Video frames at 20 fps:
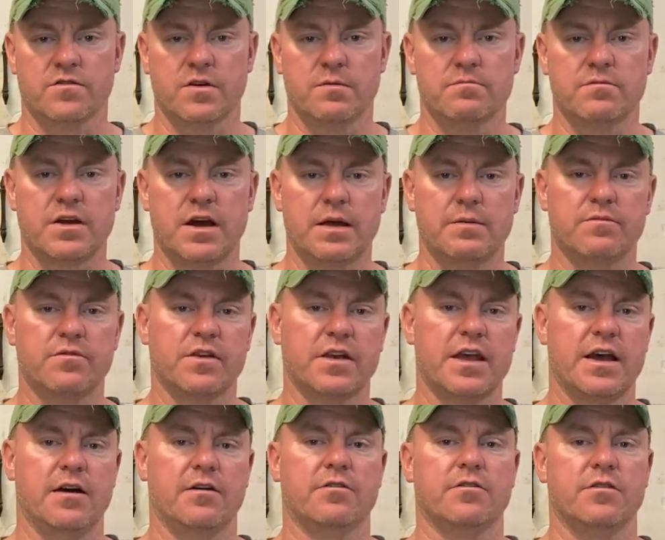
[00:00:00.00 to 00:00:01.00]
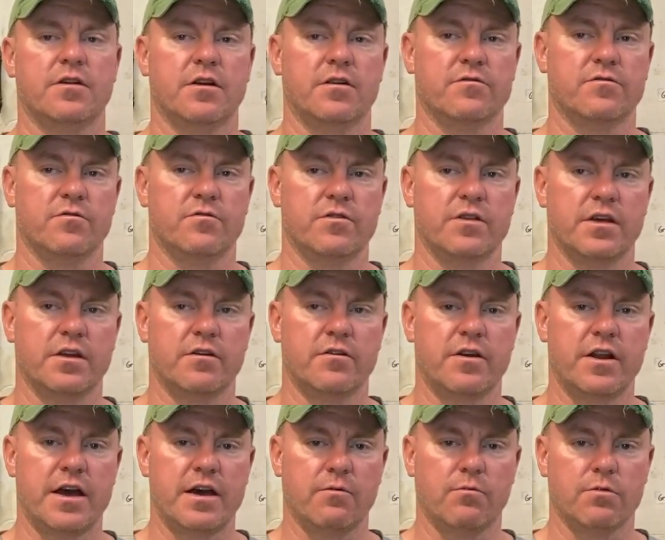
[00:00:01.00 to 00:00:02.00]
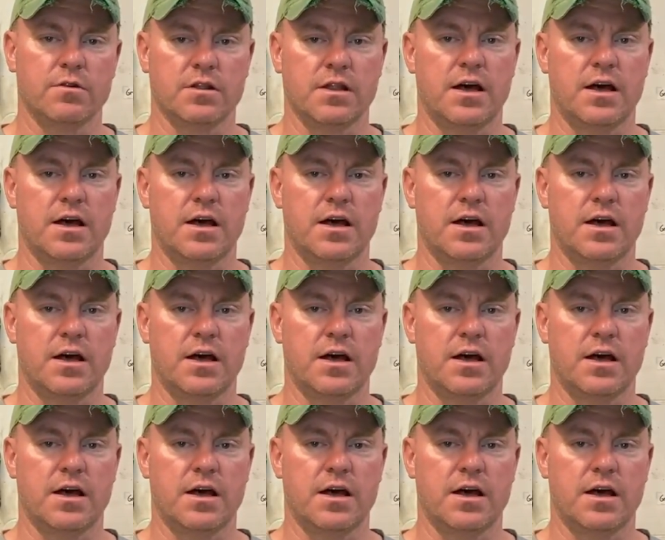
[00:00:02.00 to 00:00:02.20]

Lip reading: Sometimes the calculators on the internet will